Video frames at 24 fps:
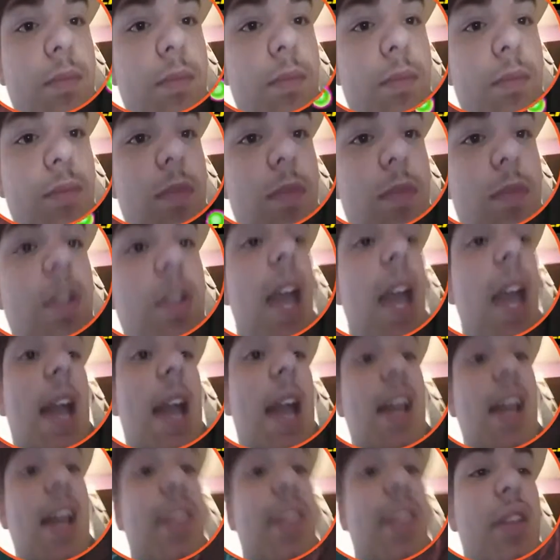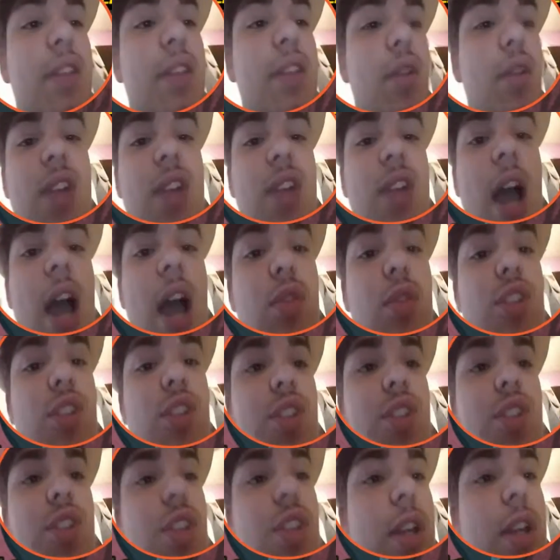Okay, I got that little guy, which is
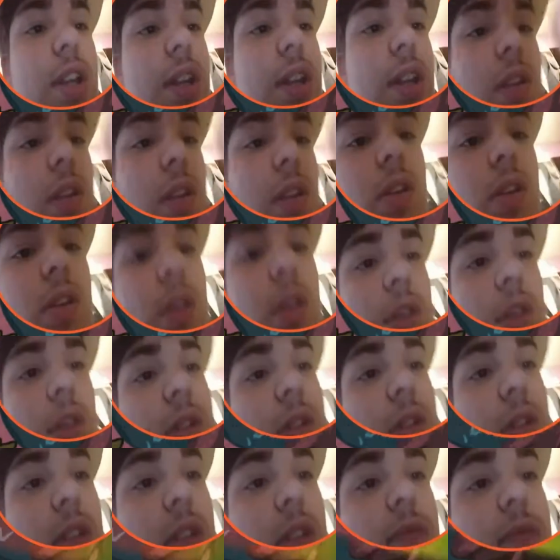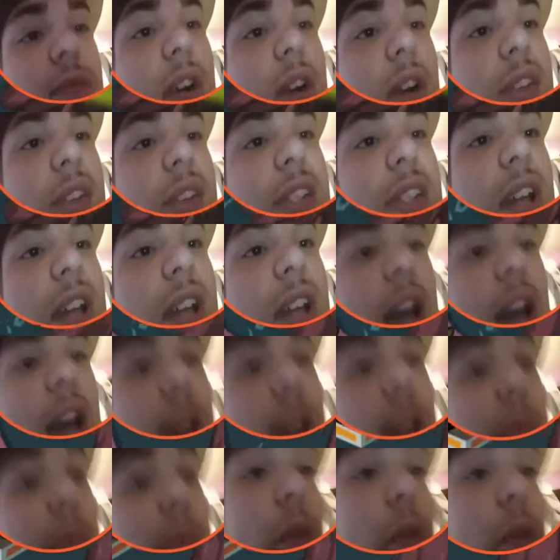good. Let's fuck this guy up over
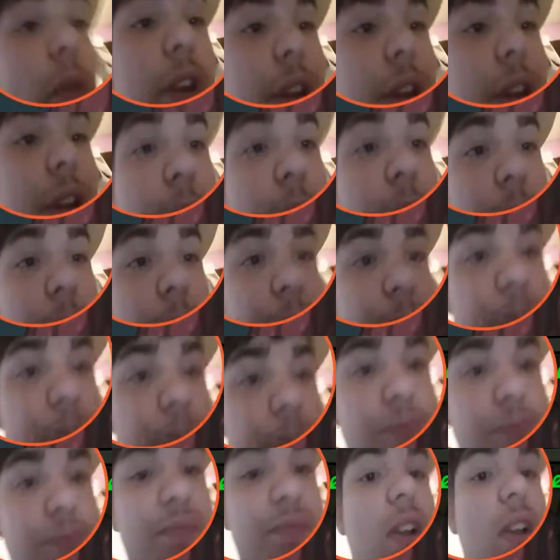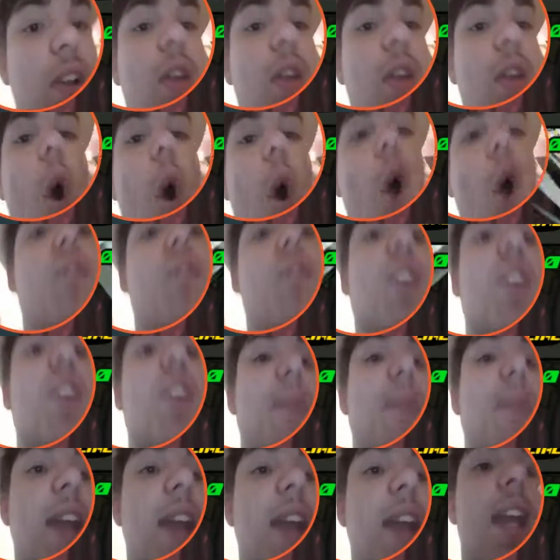here. Hopefully
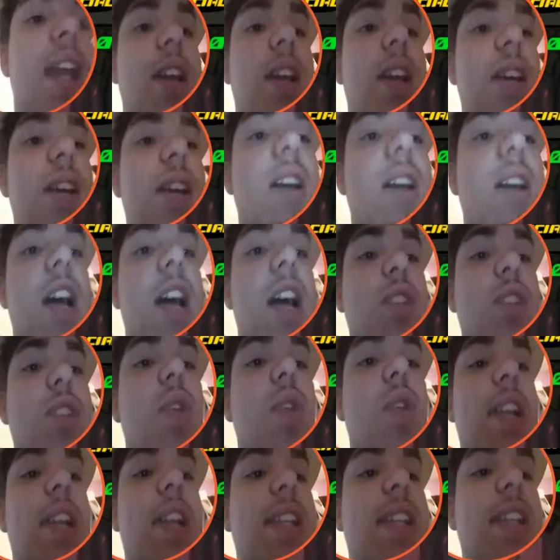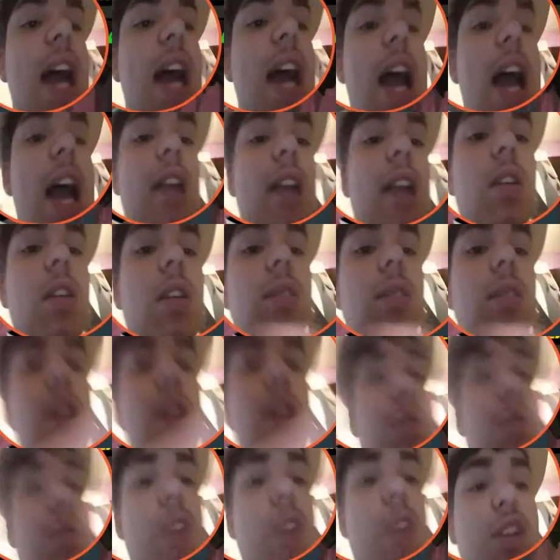Manny has a one attack. Uh, no,
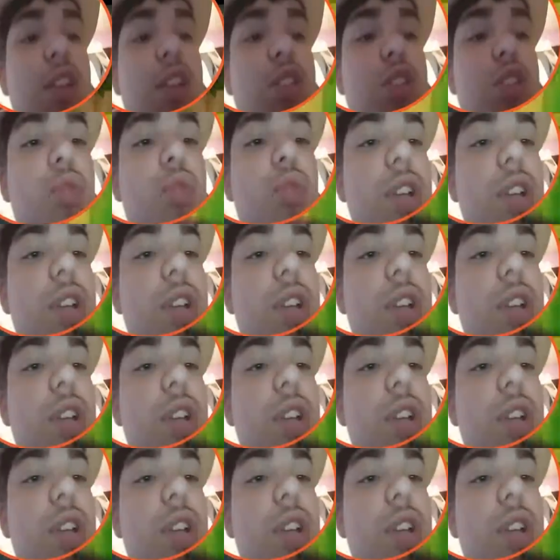actually we're good.